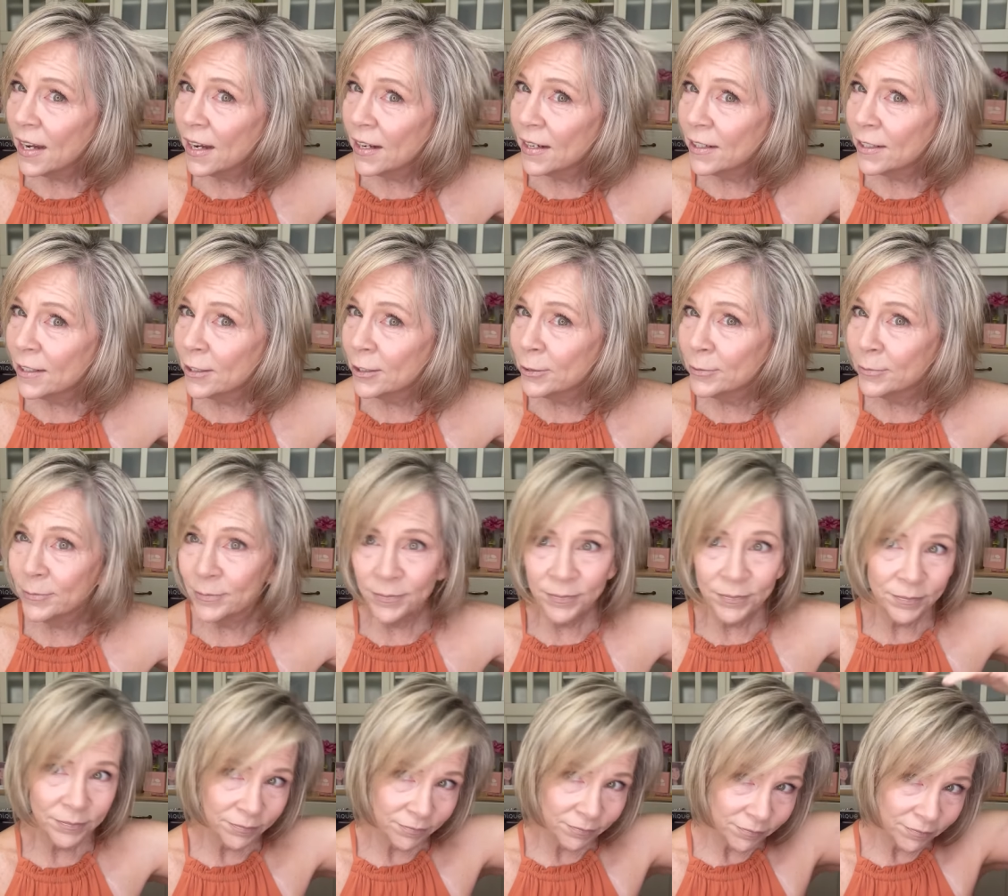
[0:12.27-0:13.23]

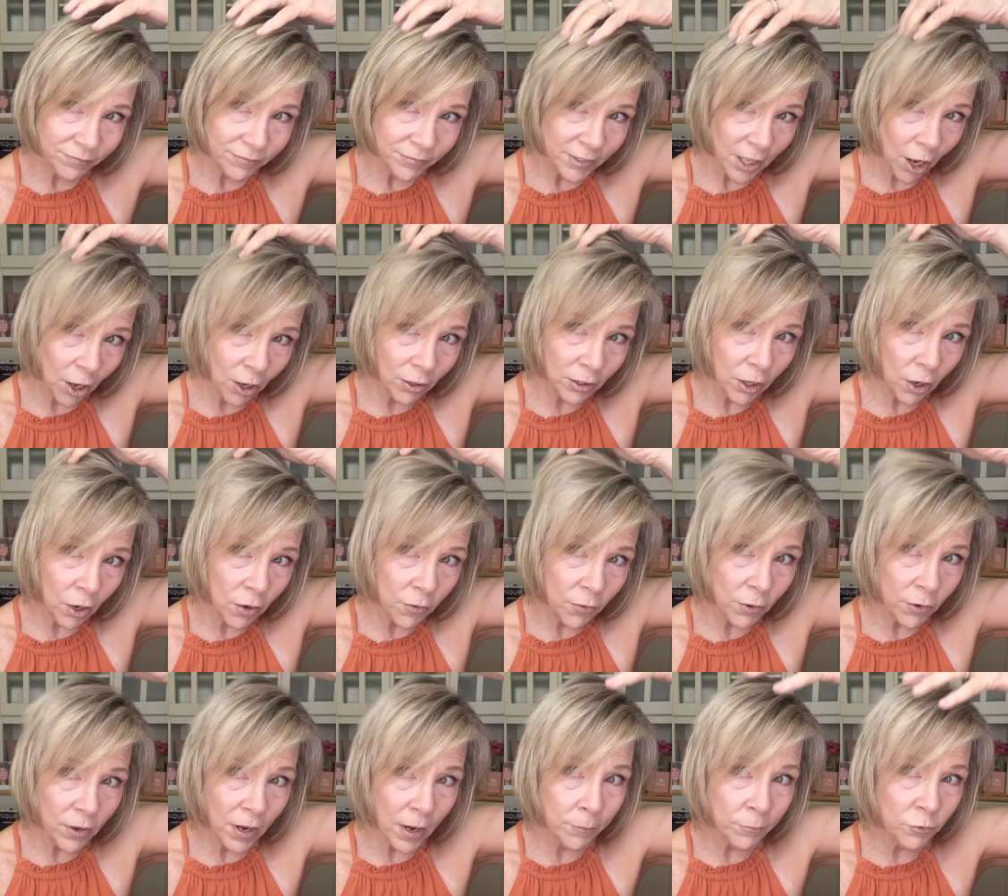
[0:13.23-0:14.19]
um, all
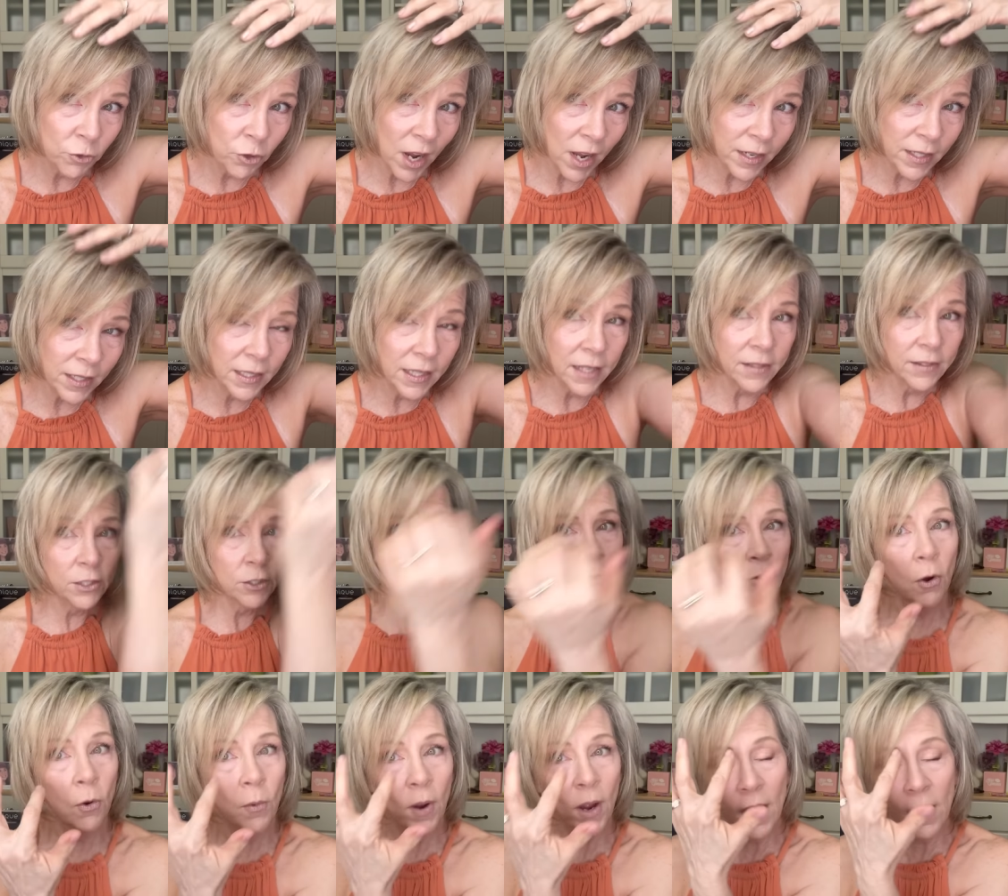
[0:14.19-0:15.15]
over, and I'm trying to let this
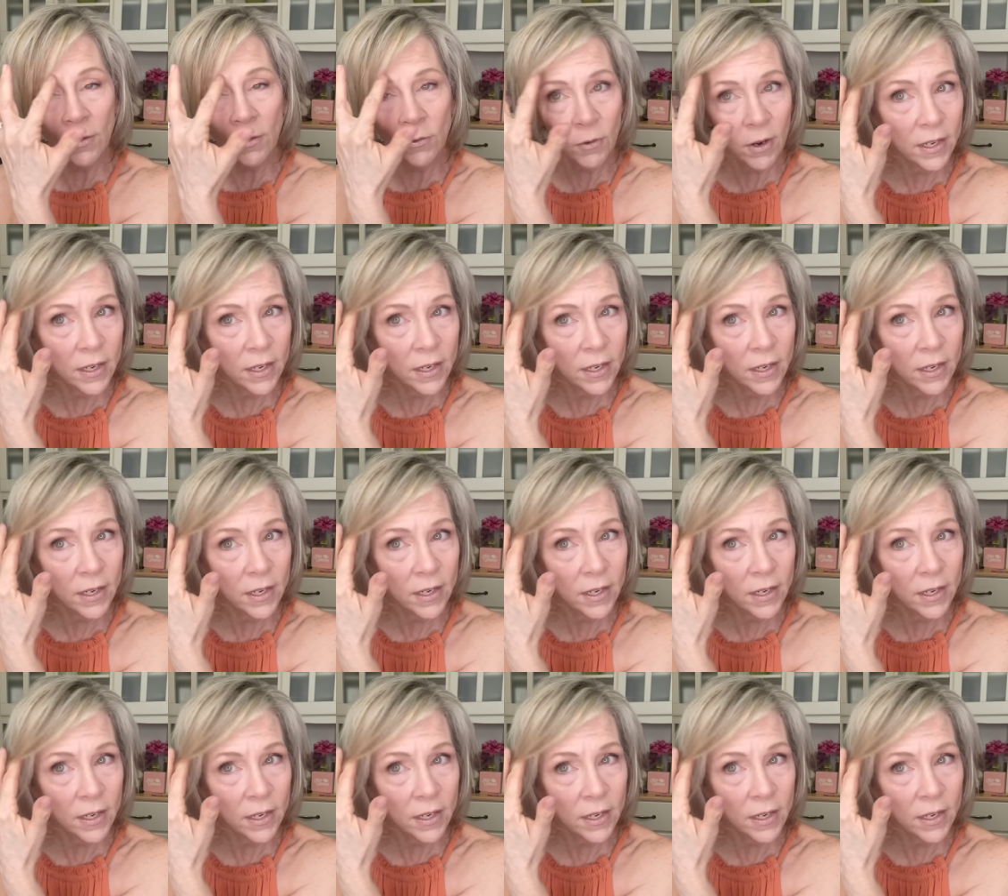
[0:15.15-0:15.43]
grow out.